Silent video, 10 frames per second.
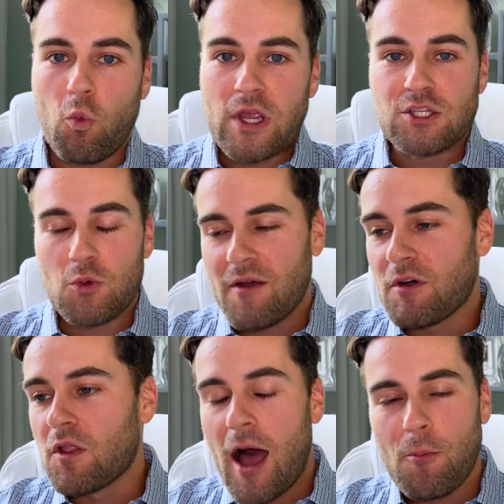We do
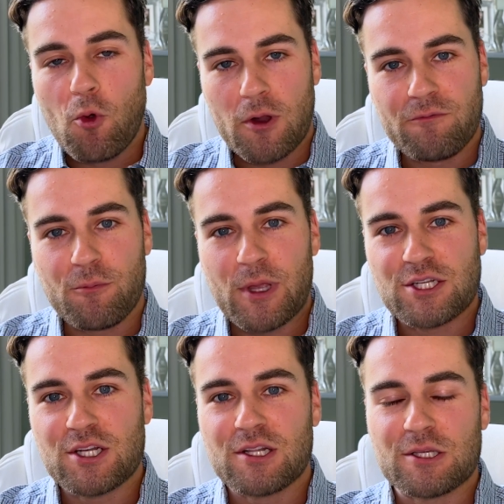have a lot more
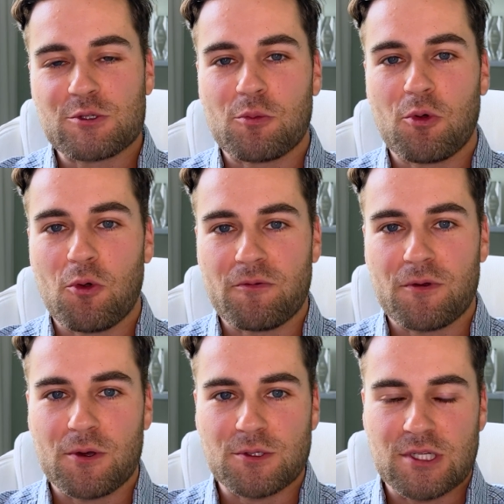information in this report
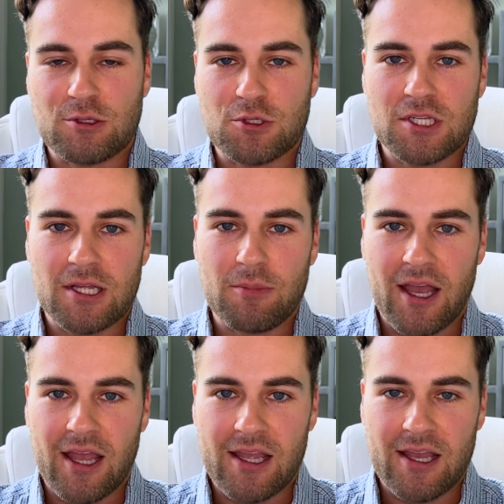for those interested
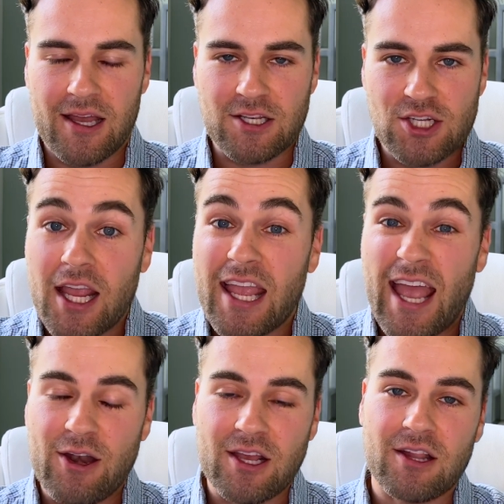by
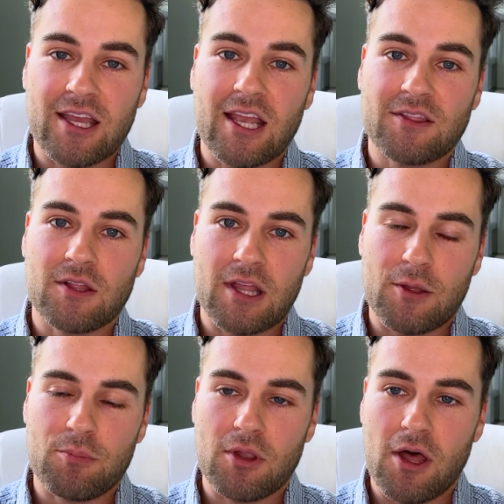checking out and clicking at the
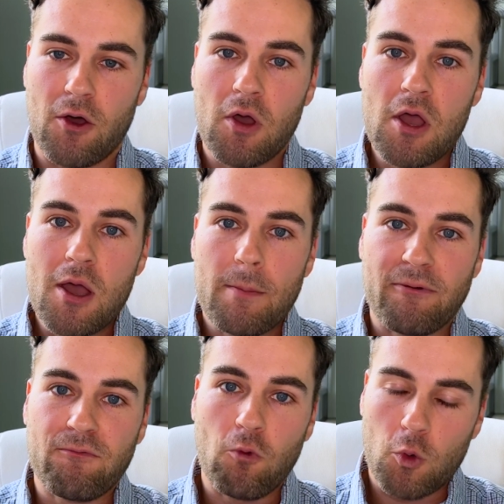link below.
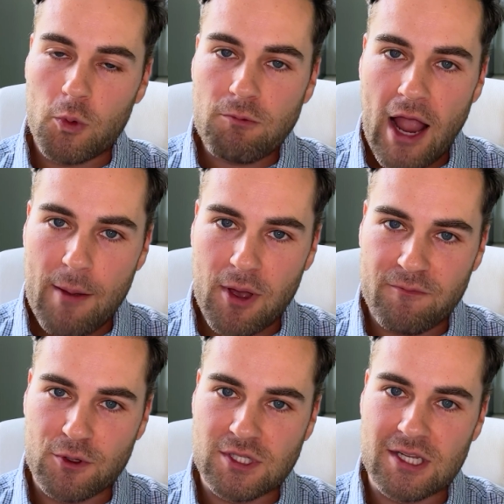Before we wrap
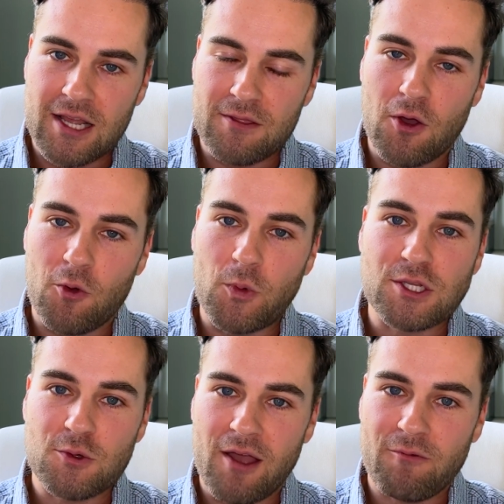up for today, though,
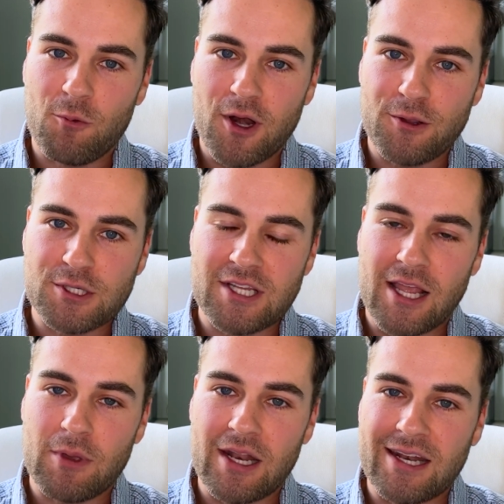we do have one other
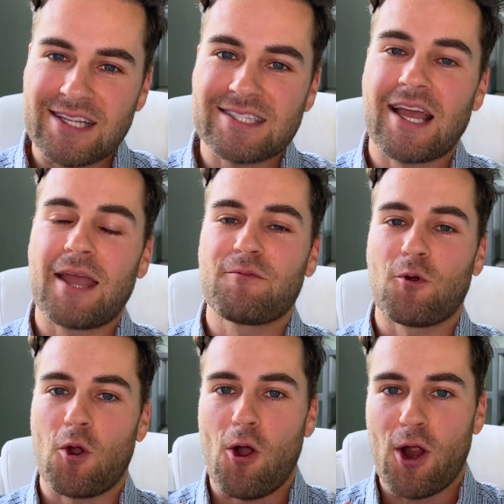segment, and it's time
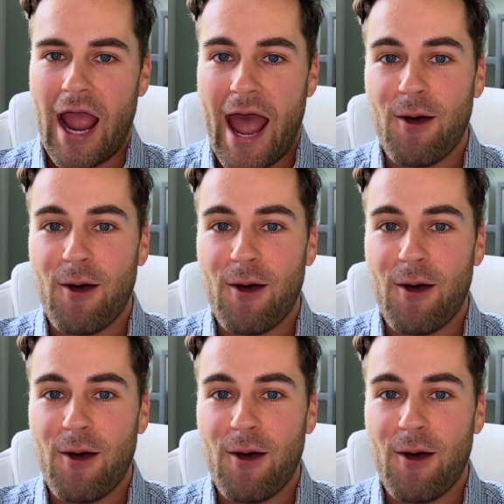for our